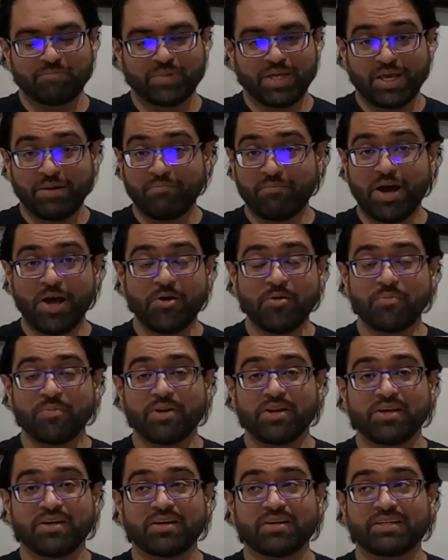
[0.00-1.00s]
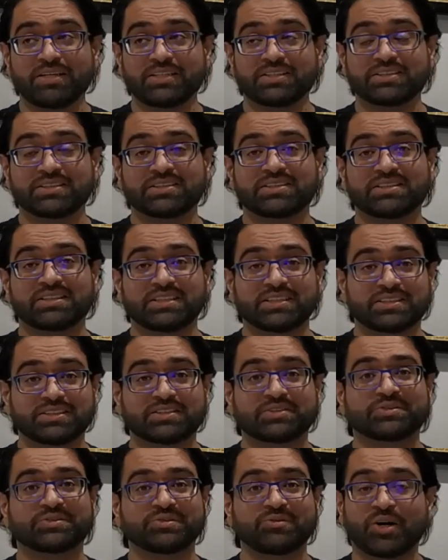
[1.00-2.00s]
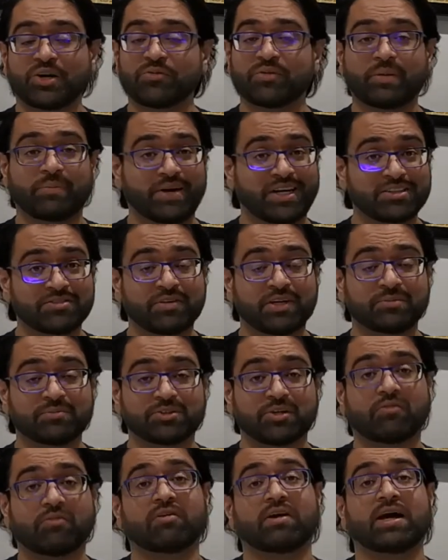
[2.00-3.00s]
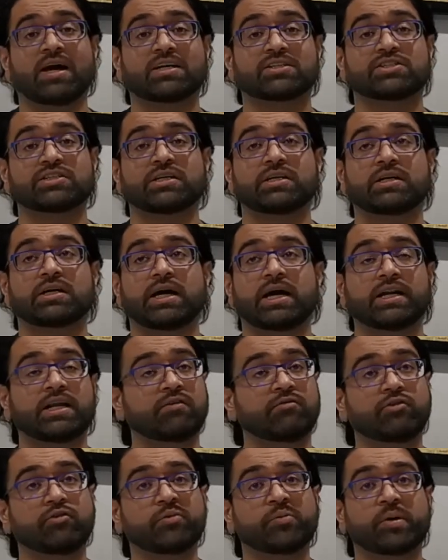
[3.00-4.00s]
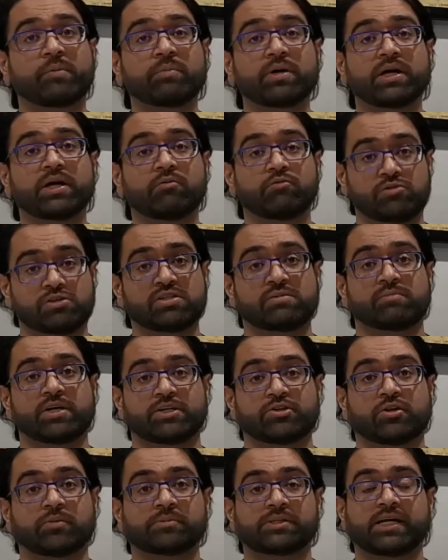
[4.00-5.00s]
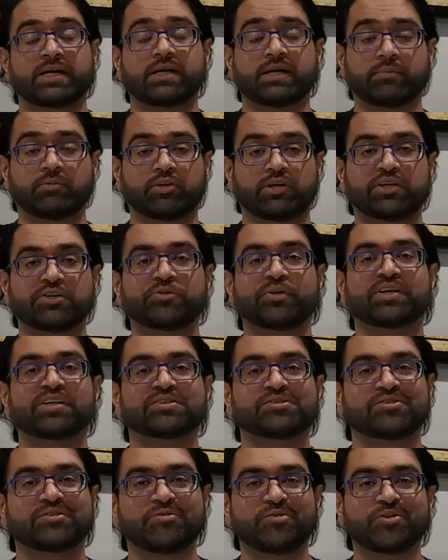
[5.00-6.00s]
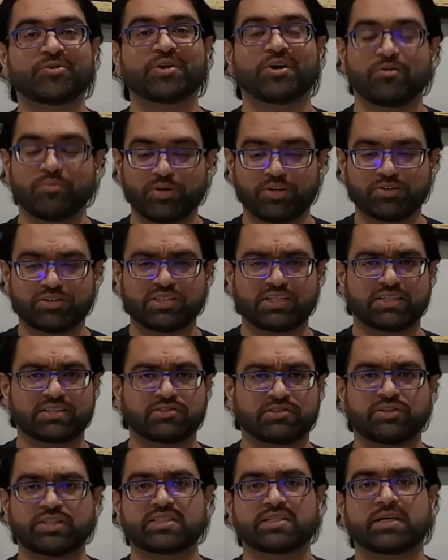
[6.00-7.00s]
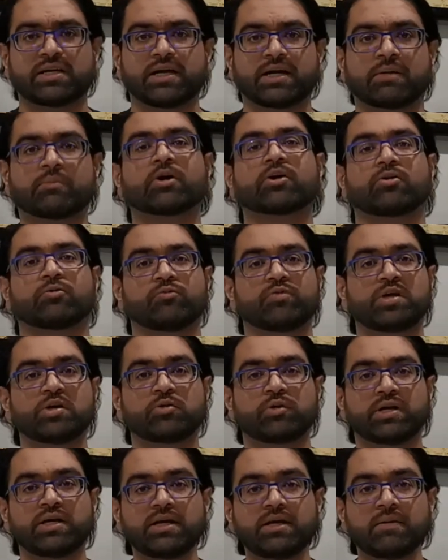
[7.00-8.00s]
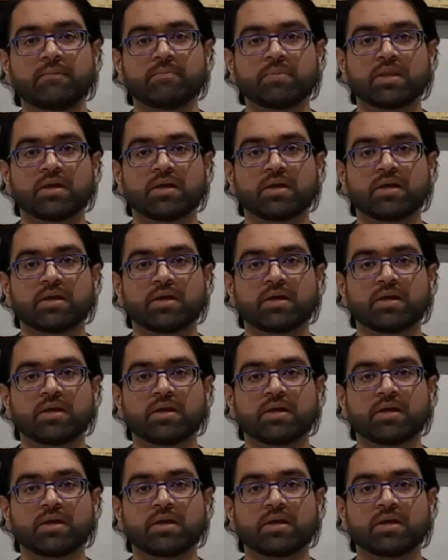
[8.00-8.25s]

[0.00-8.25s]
In my opinion, this is one of the best films of last year, and if you remember, it was in my top 10. I'm only doing this review now because it has recently come out on VOD.